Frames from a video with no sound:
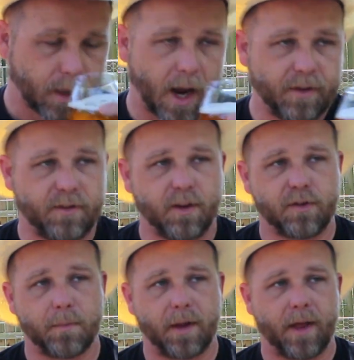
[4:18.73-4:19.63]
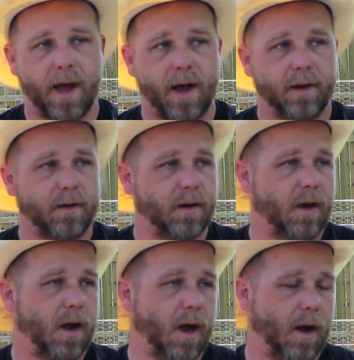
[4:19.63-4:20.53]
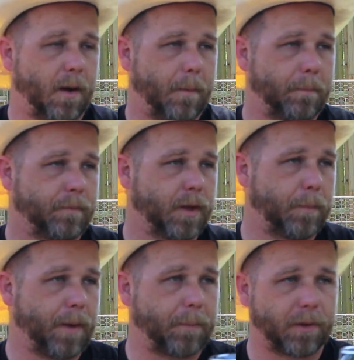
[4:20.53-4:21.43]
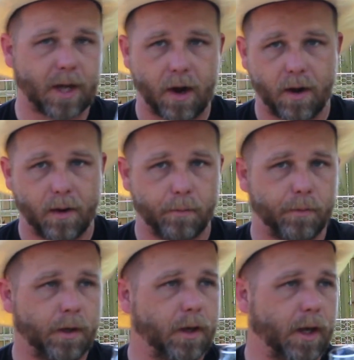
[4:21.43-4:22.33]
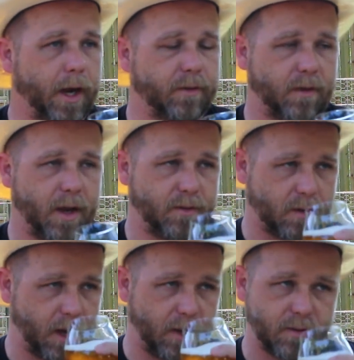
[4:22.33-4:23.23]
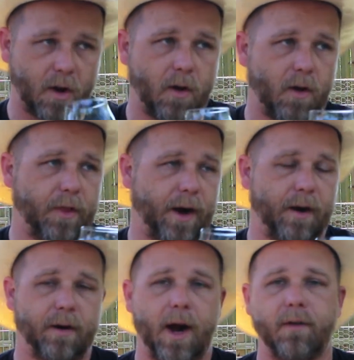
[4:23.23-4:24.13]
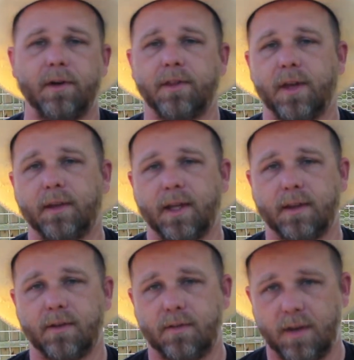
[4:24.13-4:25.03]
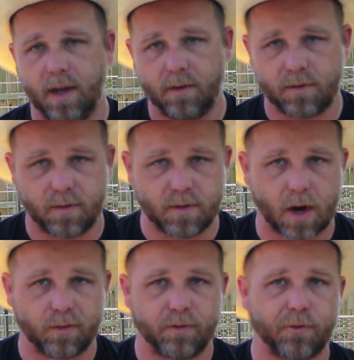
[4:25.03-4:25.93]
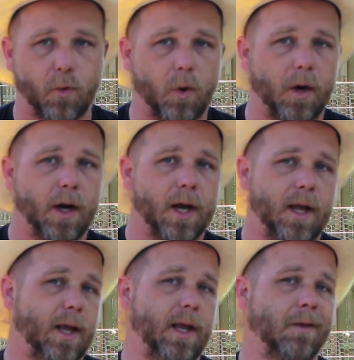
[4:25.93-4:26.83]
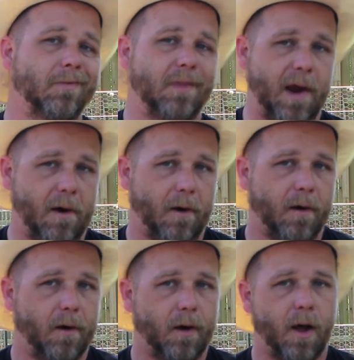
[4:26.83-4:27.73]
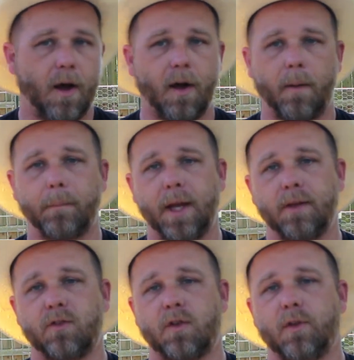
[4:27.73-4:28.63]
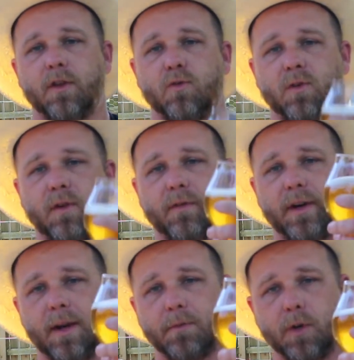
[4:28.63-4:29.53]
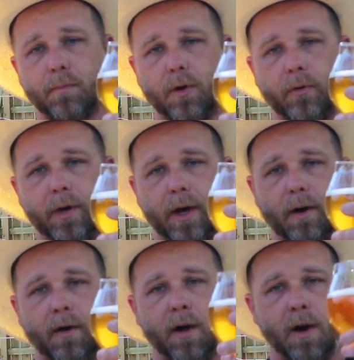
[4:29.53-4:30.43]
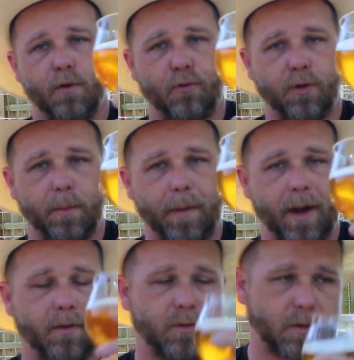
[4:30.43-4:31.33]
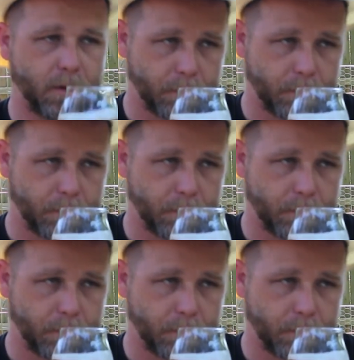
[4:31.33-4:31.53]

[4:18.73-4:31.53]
I still smell that. The bubble gum, it's all there. Everything that this yeast is known for is there. And so this was a redemption brew here for the base.